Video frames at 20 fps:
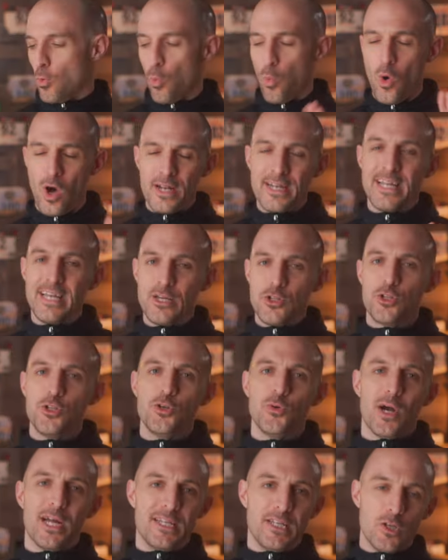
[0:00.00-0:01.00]
One
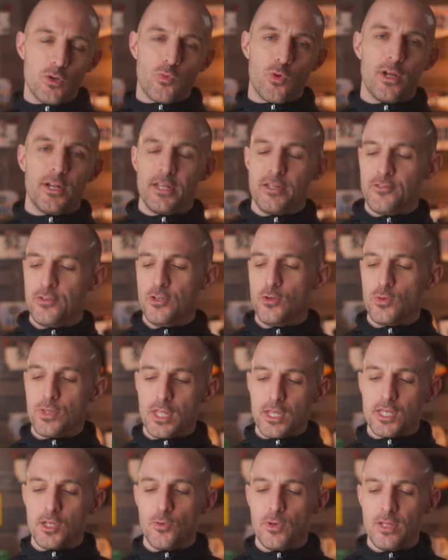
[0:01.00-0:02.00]
issue I did run into with
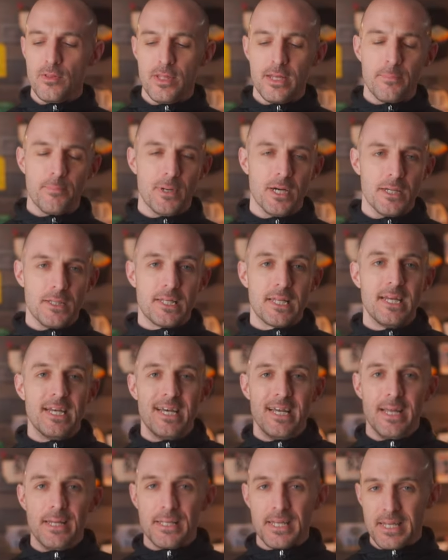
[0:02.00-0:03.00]
the Sony LinkBuds
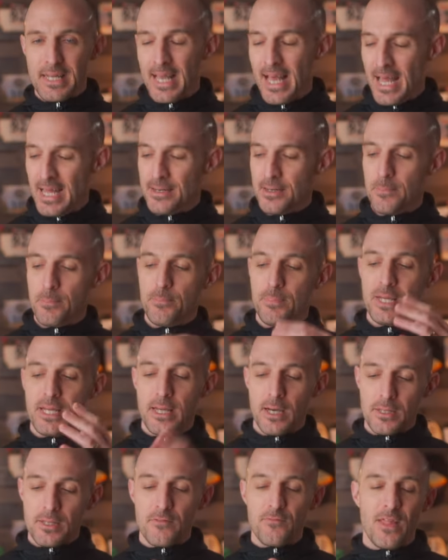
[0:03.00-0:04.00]
is, again,
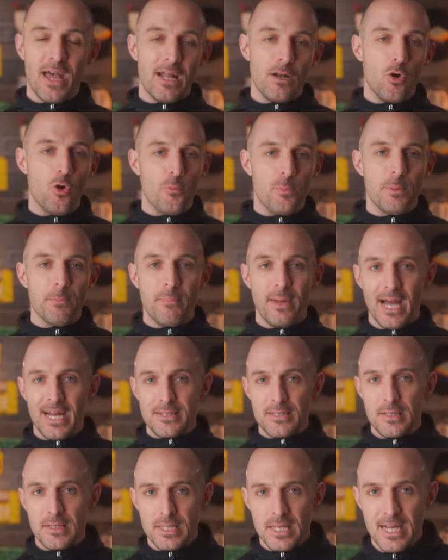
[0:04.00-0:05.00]
because of that open back
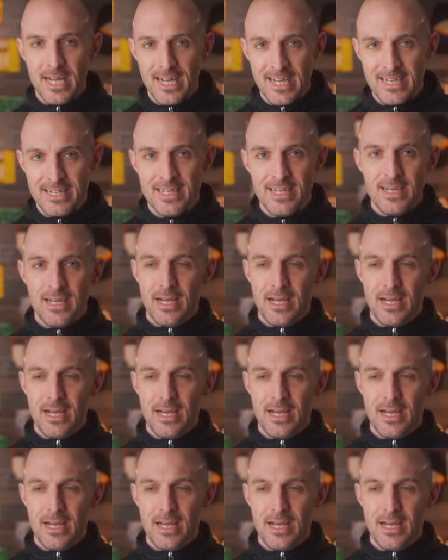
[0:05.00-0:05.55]
design,